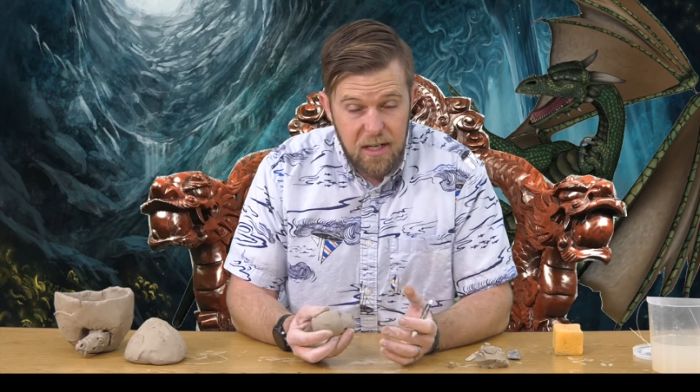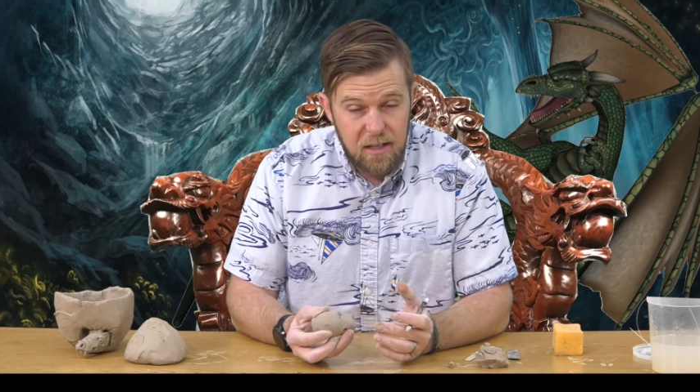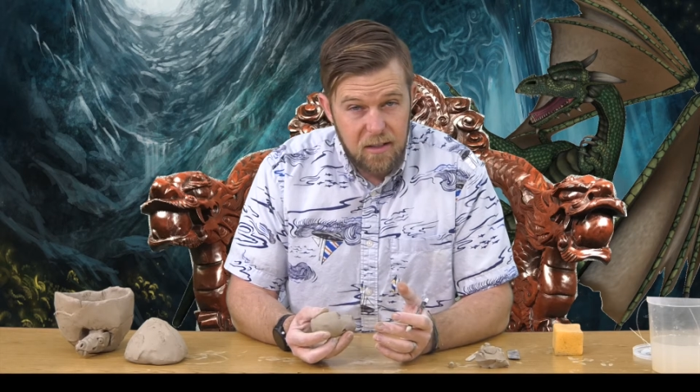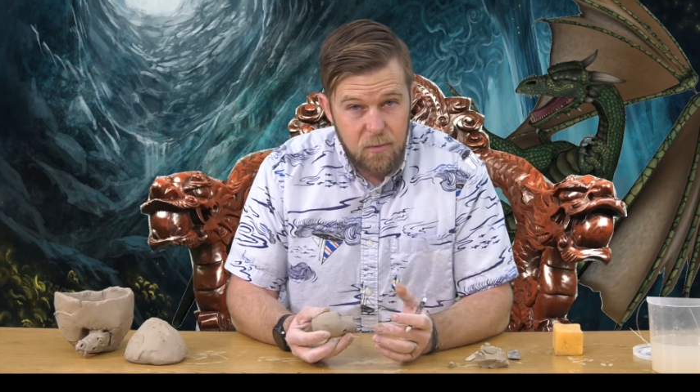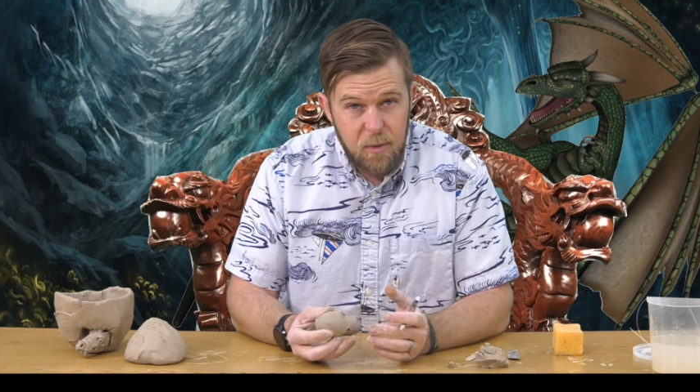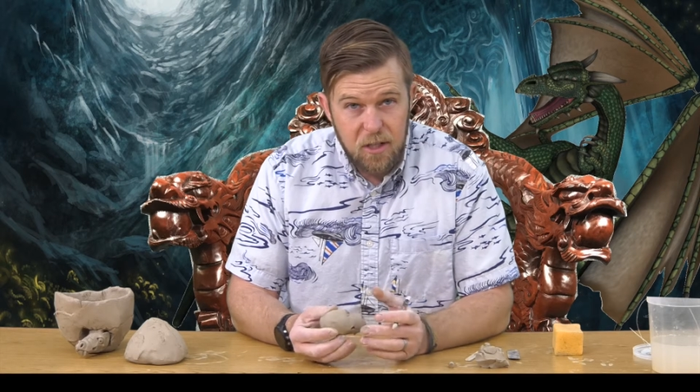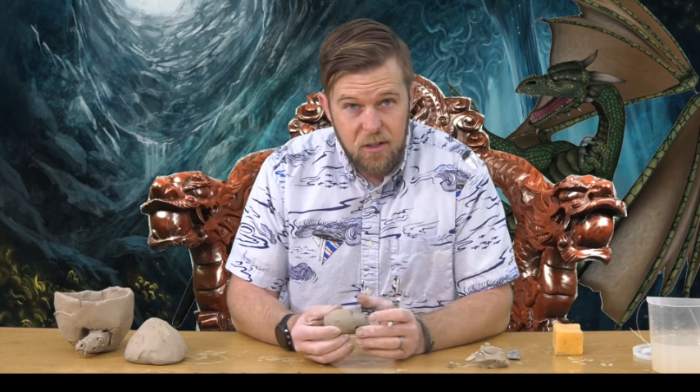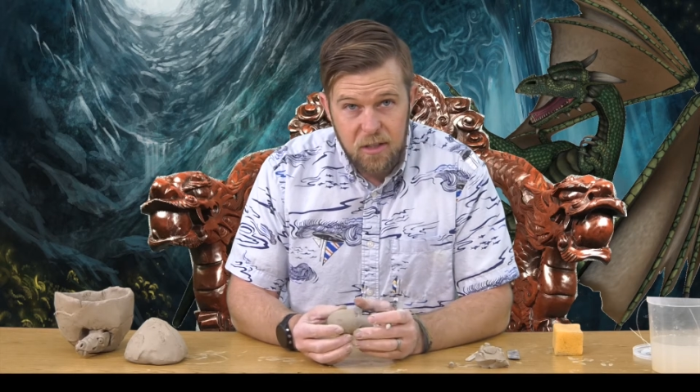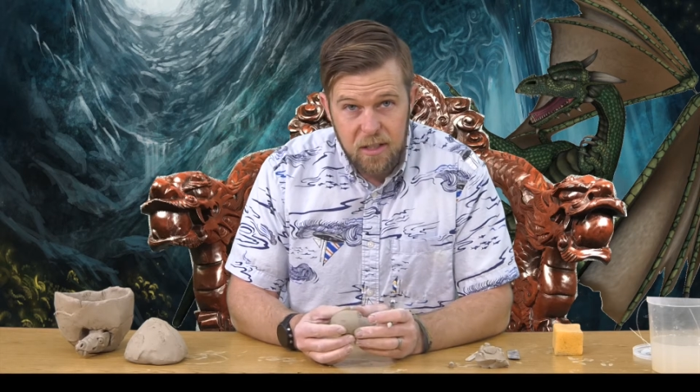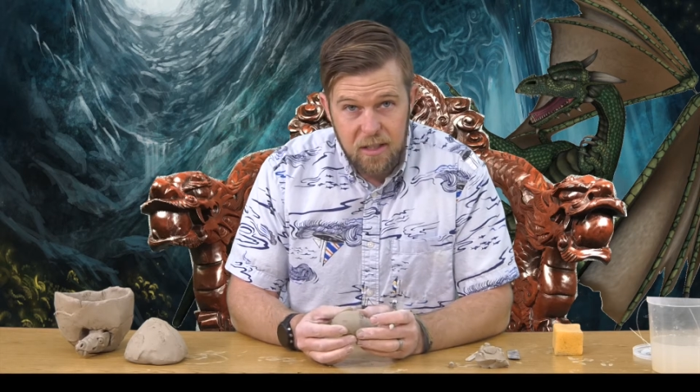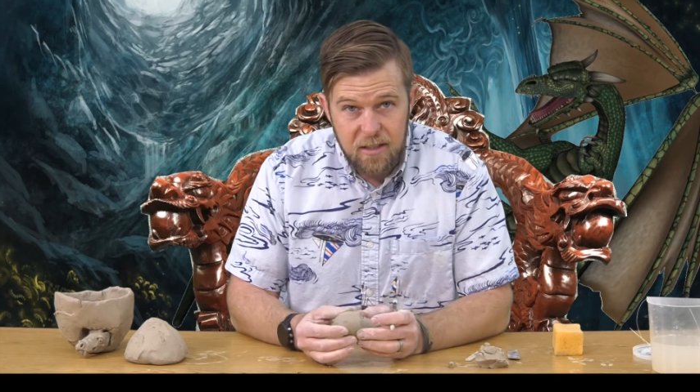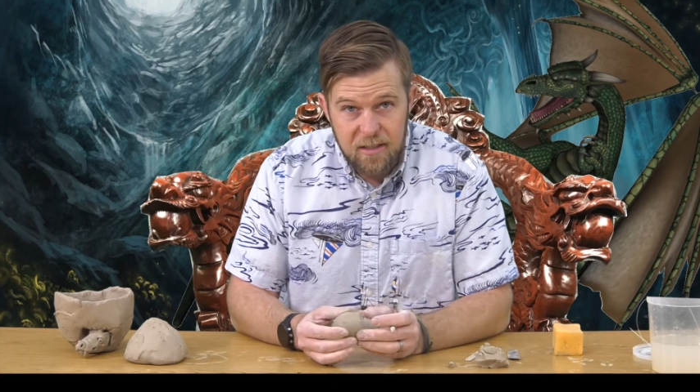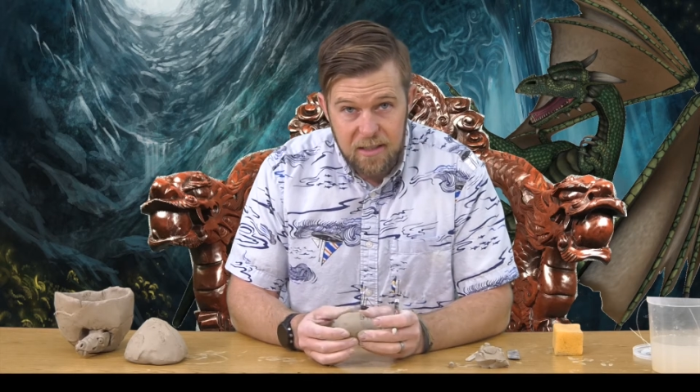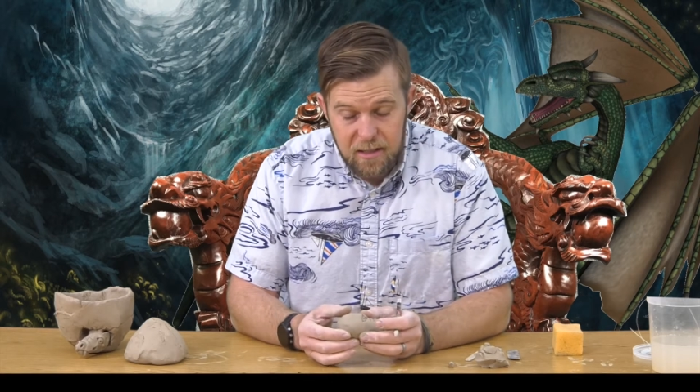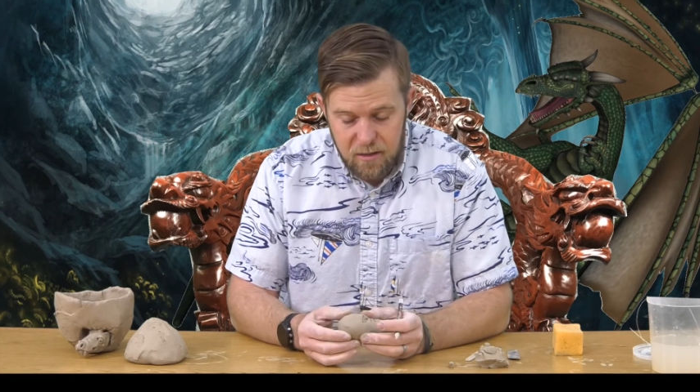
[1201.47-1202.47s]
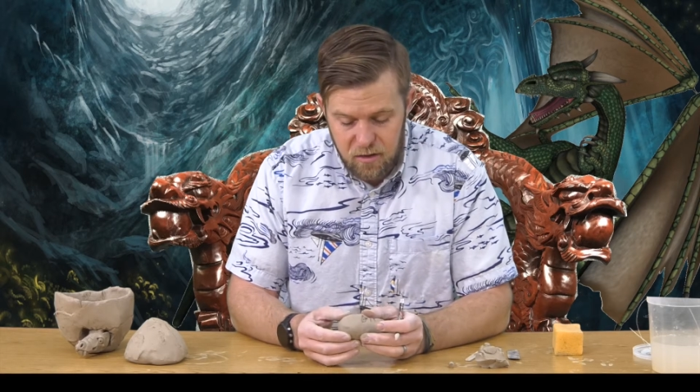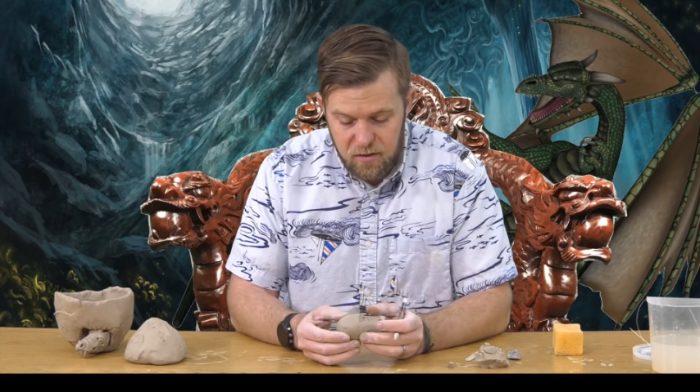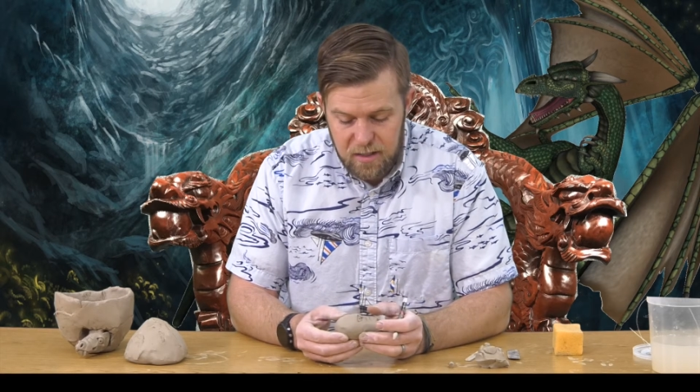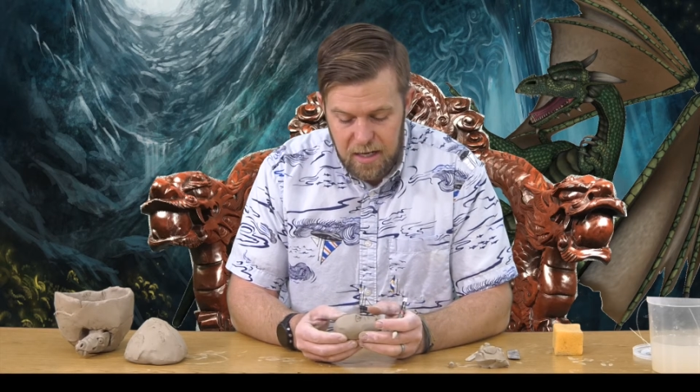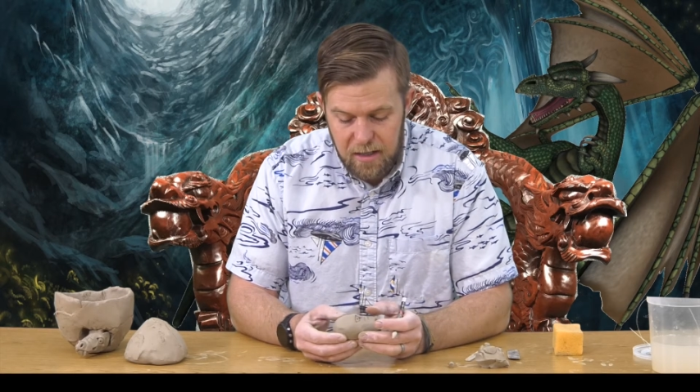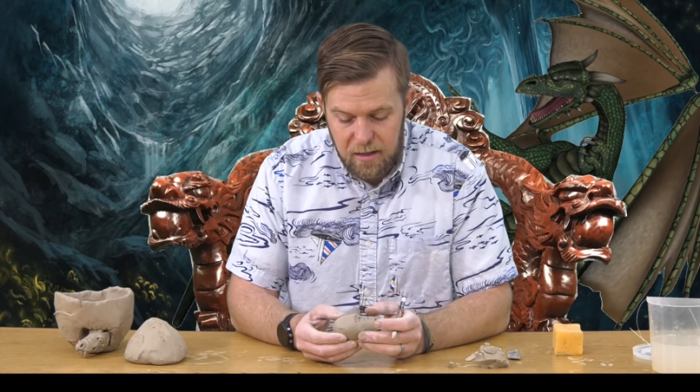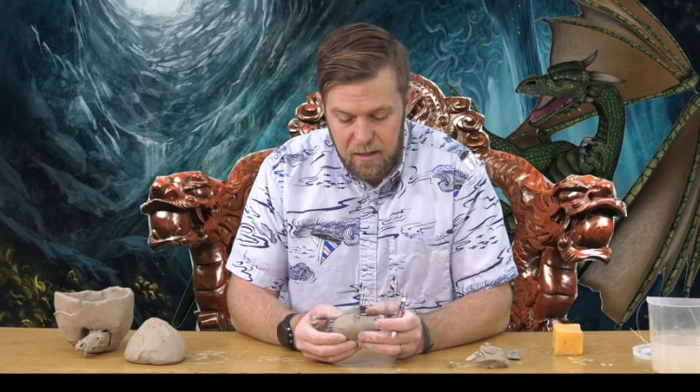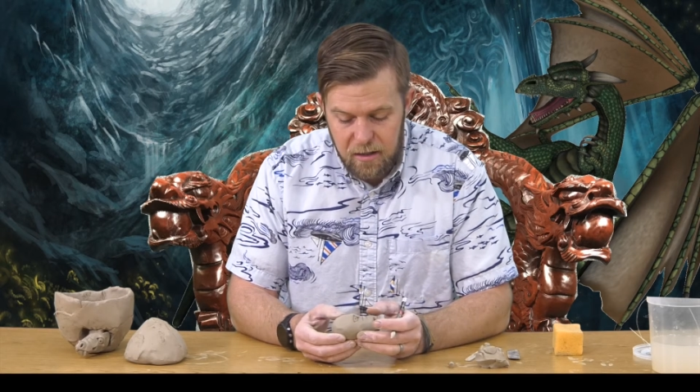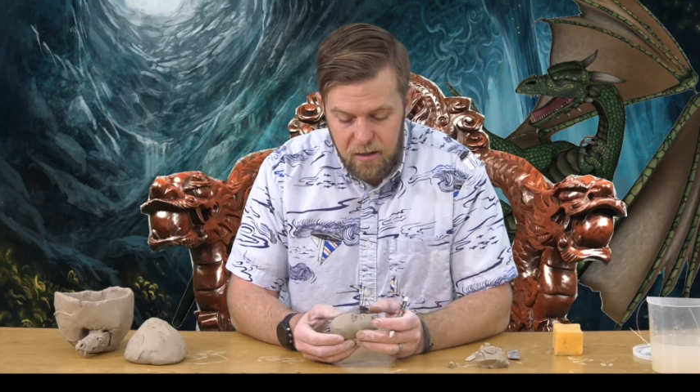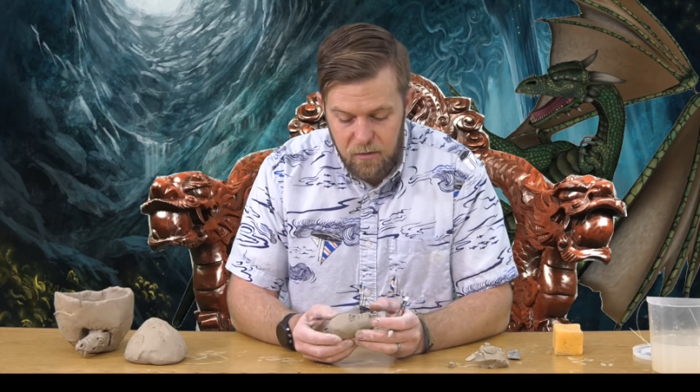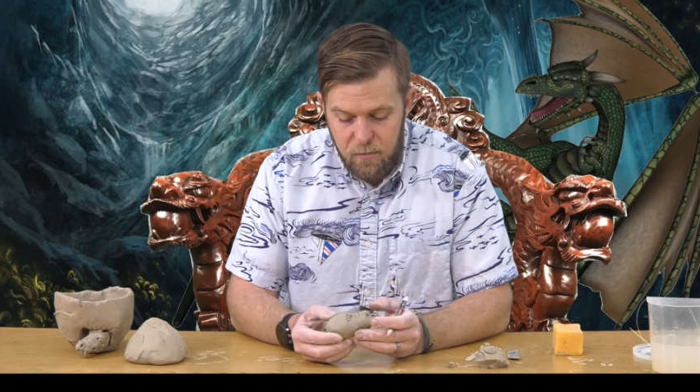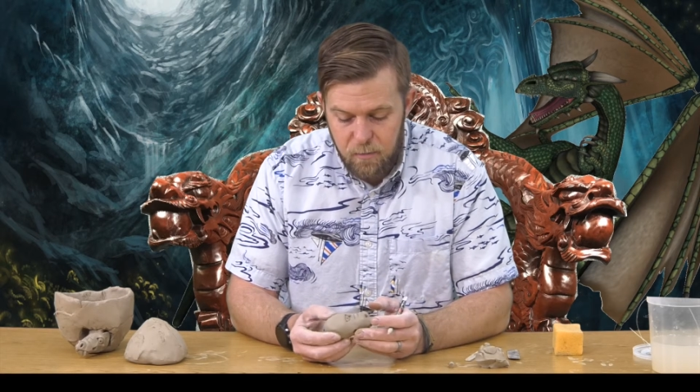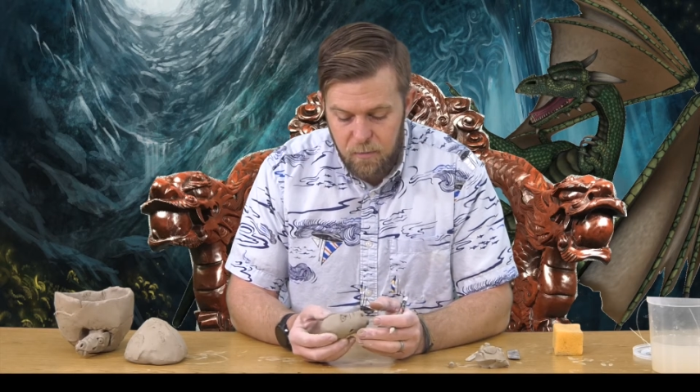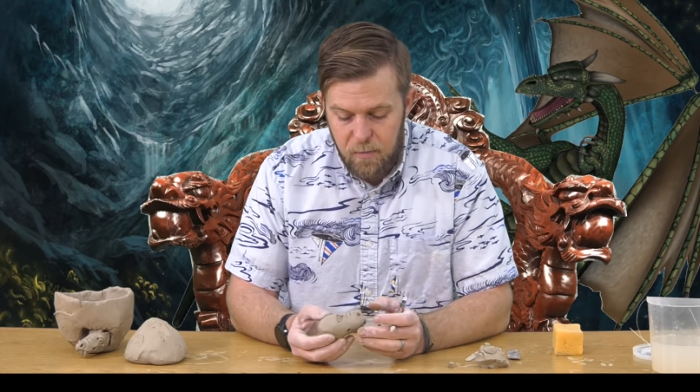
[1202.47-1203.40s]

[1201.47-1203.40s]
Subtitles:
especially the seniors out there,